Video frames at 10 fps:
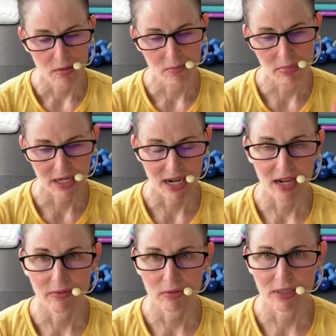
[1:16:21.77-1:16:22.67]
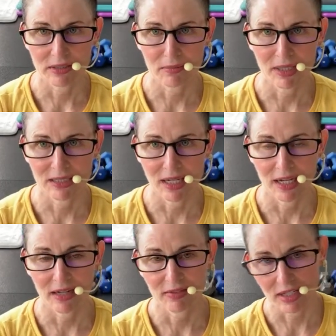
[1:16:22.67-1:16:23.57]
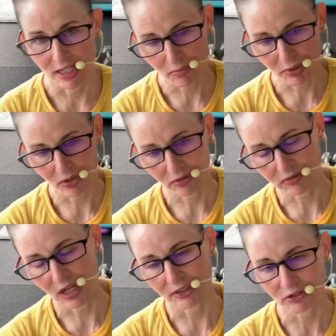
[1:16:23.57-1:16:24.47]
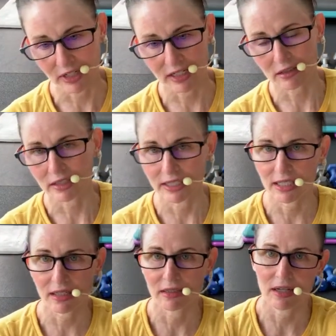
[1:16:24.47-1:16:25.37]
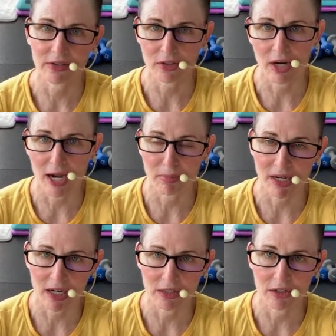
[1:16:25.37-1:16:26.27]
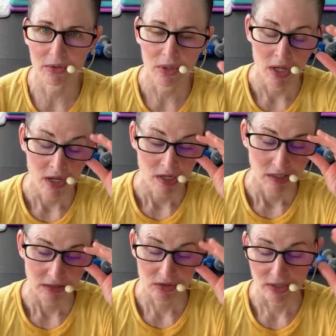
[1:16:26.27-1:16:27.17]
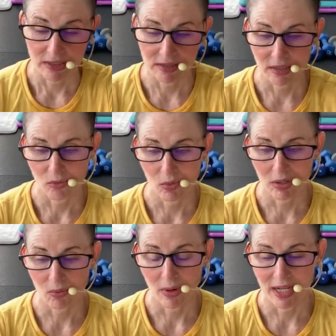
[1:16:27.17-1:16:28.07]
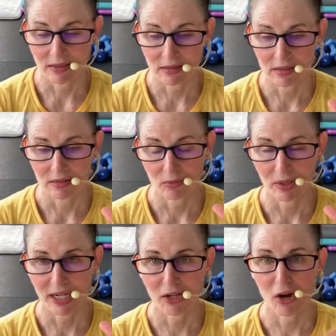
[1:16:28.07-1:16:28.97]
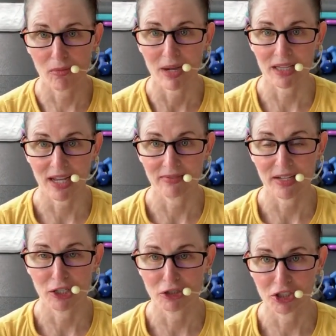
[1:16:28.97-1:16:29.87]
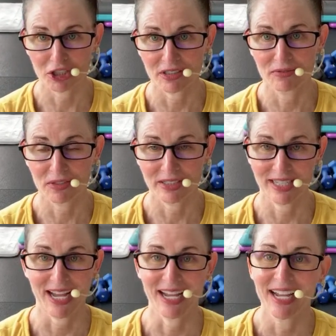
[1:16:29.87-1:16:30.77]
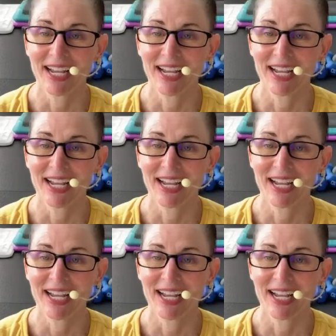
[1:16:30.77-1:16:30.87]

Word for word: but I have the rest of my day. I have a heap load of laundry and cleaning and other crap I got to do. So I didn't want to waste what I call my life energy for the day.